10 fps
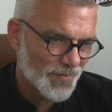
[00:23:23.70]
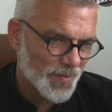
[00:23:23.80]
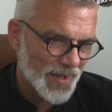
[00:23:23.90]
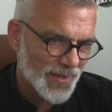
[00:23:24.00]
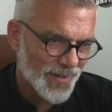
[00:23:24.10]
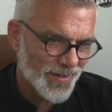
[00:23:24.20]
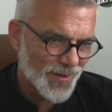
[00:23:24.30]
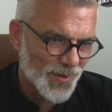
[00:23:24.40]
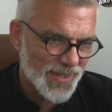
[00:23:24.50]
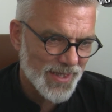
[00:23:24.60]
been
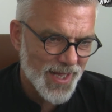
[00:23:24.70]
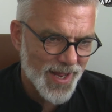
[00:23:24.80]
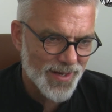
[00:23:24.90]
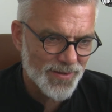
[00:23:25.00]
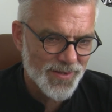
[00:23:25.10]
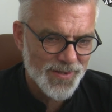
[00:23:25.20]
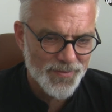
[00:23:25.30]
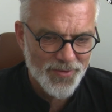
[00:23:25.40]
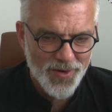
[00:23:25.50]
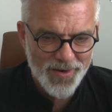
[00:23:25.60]
locked in their house
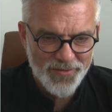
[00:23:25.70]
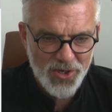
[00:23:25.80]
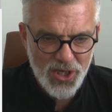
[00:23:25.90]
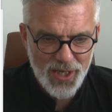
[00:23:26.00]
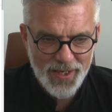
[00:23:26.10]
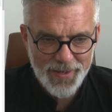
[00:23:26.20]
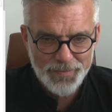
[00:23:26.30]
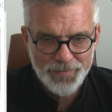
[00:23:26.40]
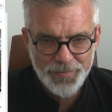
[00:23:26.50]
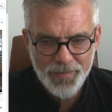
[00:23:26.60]
for over a year now.
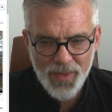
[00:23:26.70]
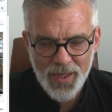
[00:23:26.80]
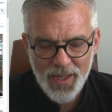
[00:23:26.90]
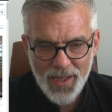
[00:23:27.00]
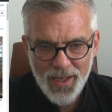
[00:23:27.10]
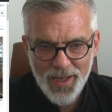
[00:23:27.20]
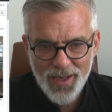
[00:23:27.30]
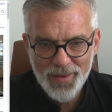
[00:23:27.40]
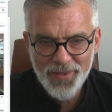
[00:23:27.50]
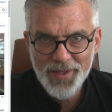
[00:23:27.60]

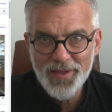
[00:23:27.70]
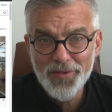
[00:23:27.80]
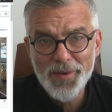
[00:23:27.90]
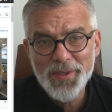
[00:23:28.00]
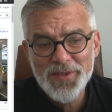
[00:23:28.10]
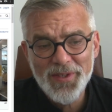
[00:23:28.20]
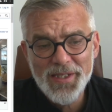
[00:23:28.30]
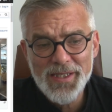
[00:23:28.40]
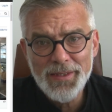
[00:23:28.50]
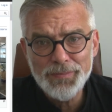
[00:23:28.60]
Thank you very much for
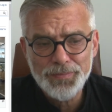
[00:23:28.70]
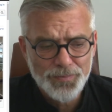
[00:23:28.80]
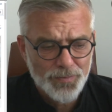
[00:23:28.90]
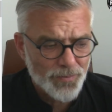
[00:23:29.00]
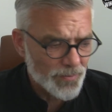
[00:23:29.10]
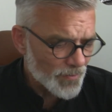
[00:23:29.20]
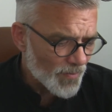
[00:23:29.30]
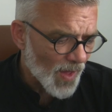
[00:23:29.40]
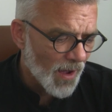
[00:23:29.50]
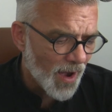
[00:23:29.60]
listening.
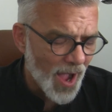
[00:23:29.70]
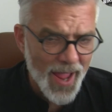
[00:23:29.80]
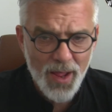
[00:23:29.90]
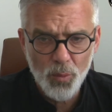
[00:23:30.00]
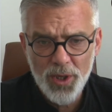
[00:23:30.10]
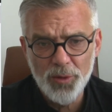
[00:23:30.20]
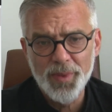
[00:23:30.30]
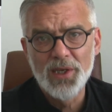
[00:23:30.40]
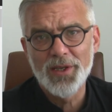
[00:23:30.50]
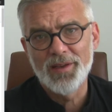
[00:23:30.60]
I will be
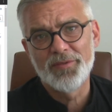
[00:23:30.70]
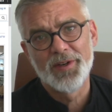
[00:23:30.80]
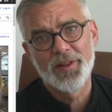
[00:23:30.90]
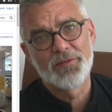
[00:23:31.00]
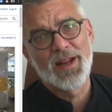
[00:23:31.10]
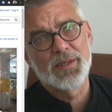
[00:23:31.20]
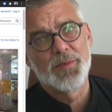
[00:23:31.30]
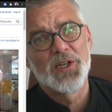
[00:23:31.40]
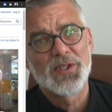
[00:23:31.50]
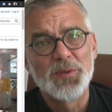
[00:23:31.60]
looking for another random
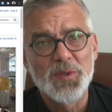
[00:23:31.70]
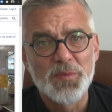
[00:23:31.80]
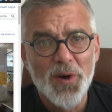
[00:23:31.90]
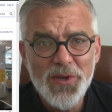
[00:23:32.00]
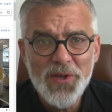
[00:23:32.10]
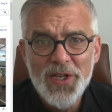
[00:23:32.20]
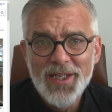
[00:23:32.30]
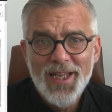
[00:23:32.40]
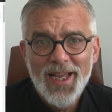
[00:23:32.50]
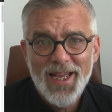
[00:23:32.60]
article tomorrow
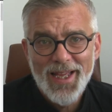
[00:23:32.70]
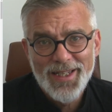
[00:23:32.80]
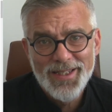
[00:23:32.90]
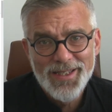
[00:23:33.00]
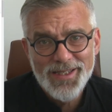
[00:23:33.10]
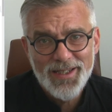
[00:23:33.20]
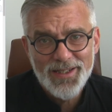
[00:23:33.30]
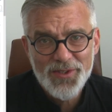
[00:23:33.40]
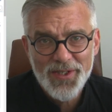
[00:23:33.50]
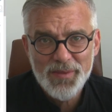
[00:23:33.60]
and
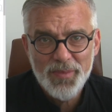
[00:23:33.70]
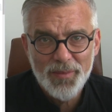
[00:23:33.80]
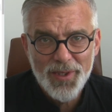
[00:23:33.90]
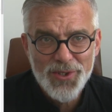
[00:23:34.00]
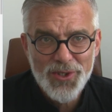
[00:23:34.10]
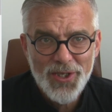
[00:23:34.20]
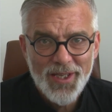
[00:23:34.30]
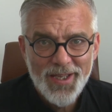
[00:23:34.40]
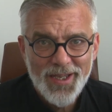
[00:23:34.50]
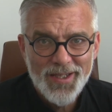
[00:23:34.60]
trying to publish
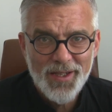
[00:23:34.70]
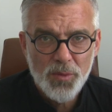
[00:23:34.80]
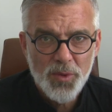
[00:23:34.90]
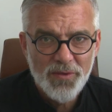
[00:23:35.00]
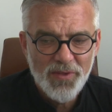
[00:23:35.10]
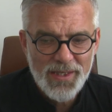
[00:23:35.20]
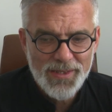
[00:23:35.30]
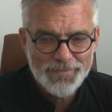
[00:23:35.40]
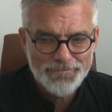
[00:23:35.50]
another one of these.